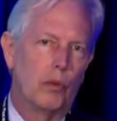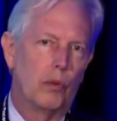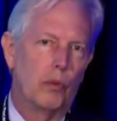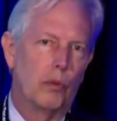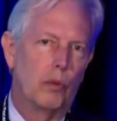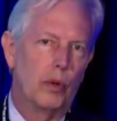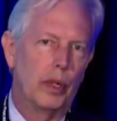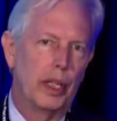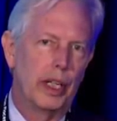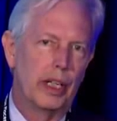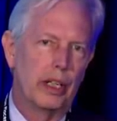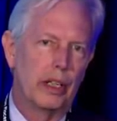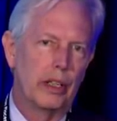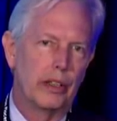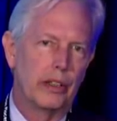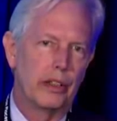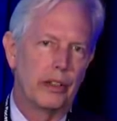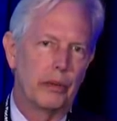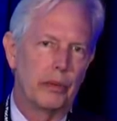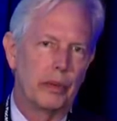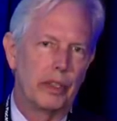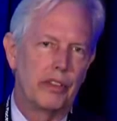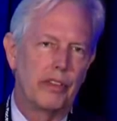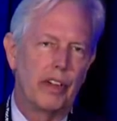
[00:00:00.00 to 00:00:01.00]
where the
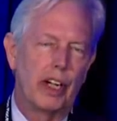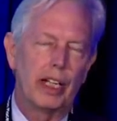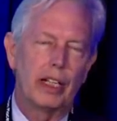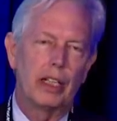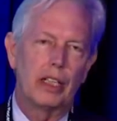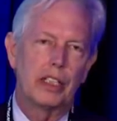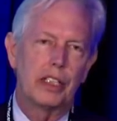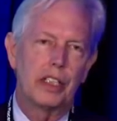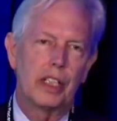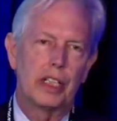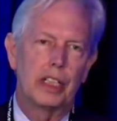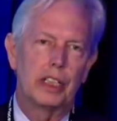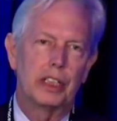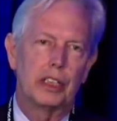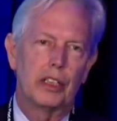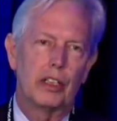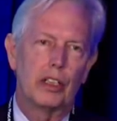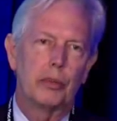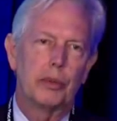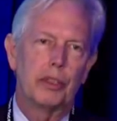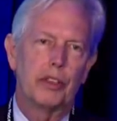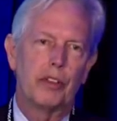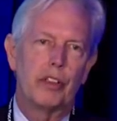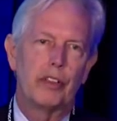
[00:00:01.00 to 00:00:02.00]
revitalization,
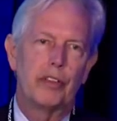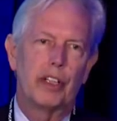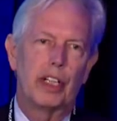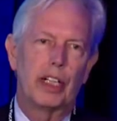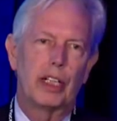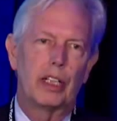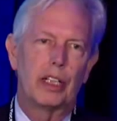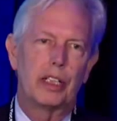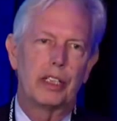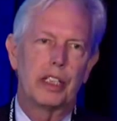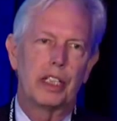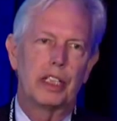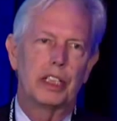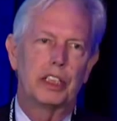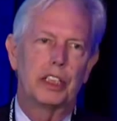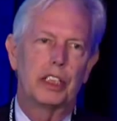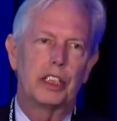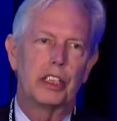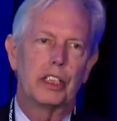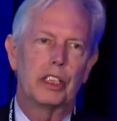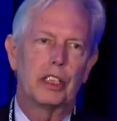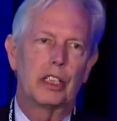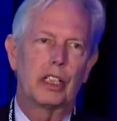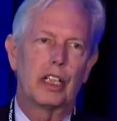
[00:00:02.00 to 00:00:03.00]
urban revitalization
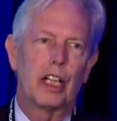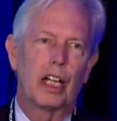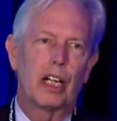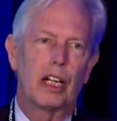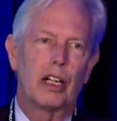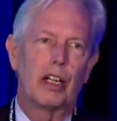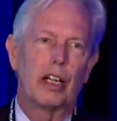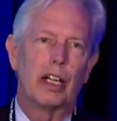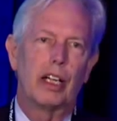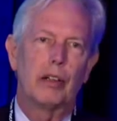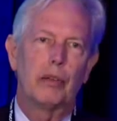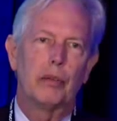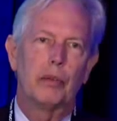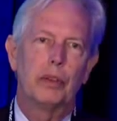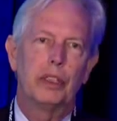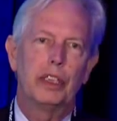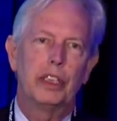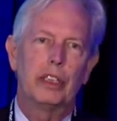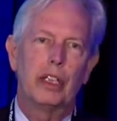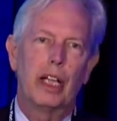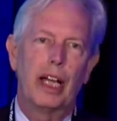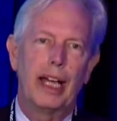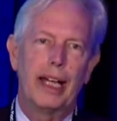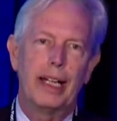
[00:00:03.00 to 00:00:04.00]
got a
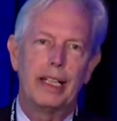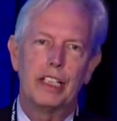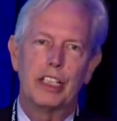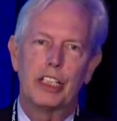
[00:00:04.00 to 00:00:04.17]
real head